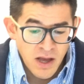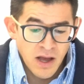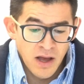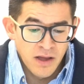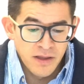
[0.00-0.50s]

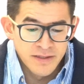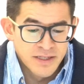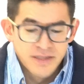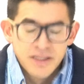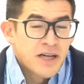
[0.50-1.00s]

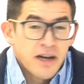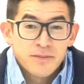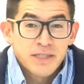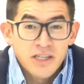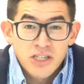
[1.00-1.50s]
the
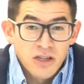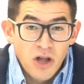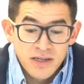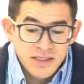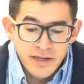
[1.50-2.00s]
documentation
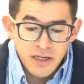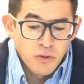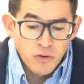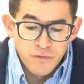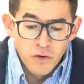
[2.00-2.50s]
log is like a
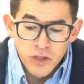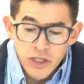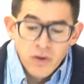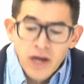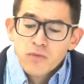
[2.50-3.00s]

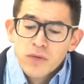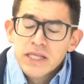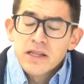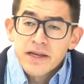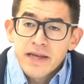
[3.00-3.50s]
portfolio. I
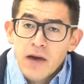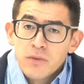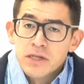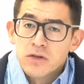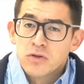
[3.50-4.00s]
really like how
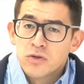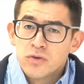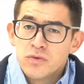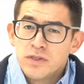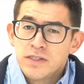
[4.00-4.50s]
it
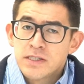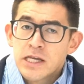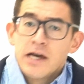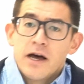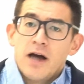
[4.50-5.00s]
includes
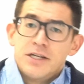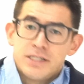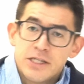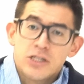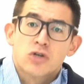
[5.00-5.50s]
a
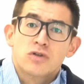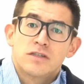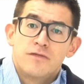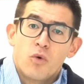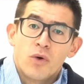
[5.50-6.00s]
teacher's
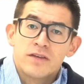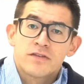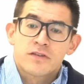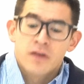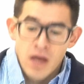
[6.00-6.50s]

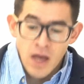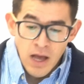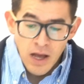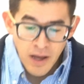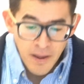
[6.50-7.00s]
voice.
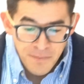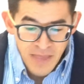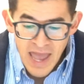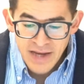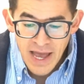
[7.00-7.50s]

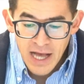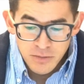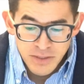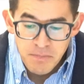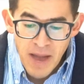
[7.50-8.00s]
And it
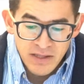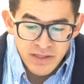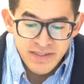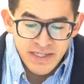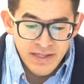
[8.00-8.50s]
helps
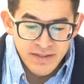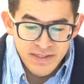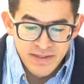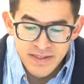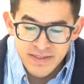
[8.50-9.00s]
balance
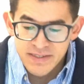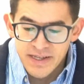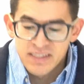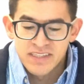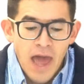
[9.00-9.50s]
against this
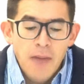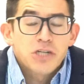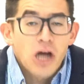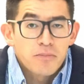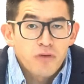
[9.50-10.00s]
like
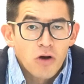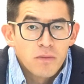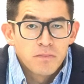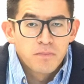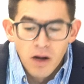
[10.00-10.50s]
snapshot
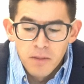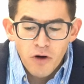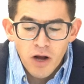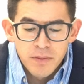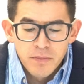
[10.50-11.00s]

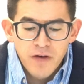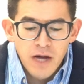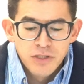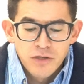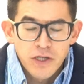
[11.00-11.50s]
problem of
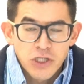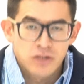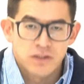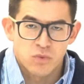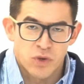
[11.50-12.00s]

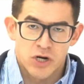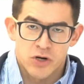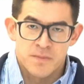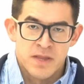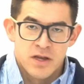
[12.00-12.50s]
observations
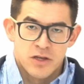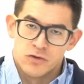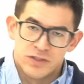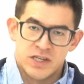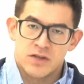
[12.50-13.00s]
where
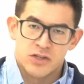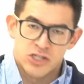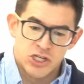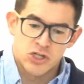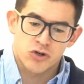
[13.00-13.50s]
you're seeing the
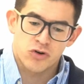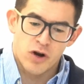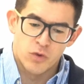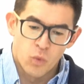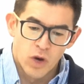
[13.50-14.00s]
teacher
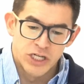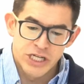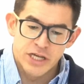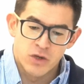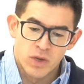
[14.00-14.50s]
on one
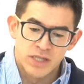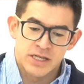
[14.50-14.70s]
day at one